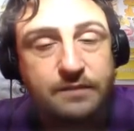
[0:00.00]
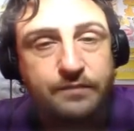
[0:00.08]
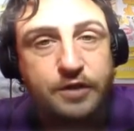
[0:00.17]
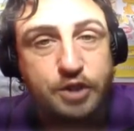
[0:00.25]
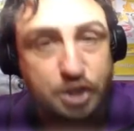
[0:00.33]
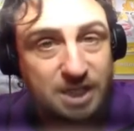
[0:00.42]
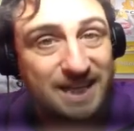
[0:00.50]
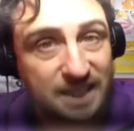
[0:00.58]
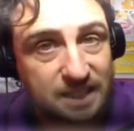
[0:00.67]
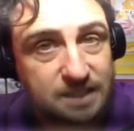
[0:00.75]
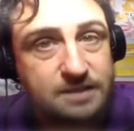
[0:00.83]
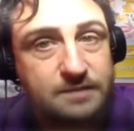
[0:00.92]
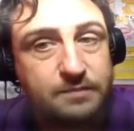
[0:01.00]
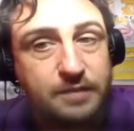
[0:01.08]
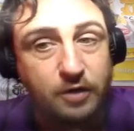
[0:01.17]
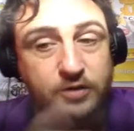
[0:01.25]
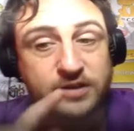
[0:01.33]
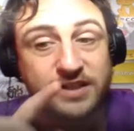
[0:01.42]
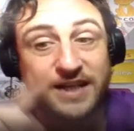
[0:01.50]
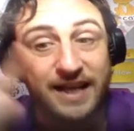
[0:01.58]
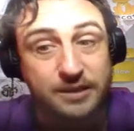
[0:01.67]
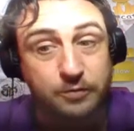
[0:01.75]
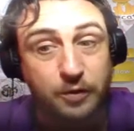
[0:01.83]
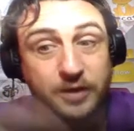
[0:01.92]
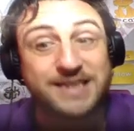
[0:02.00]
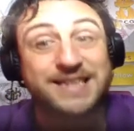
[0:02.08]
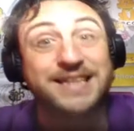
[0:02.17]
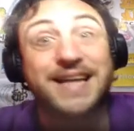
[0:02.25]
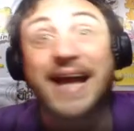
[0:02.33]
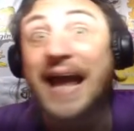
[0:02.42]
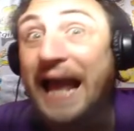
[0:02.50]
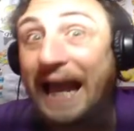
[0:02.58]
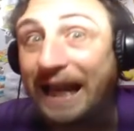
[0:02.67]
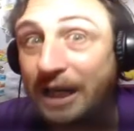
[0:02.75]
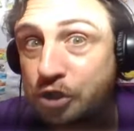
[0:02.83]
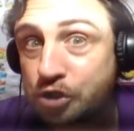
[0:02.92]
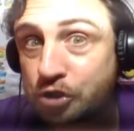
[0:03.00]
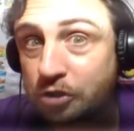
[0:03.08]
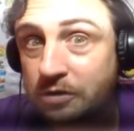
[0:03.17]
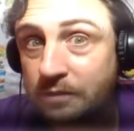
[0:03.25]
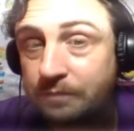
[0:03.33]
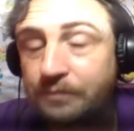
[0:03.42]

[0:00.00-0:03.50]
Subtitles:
she is, because the next word is an action.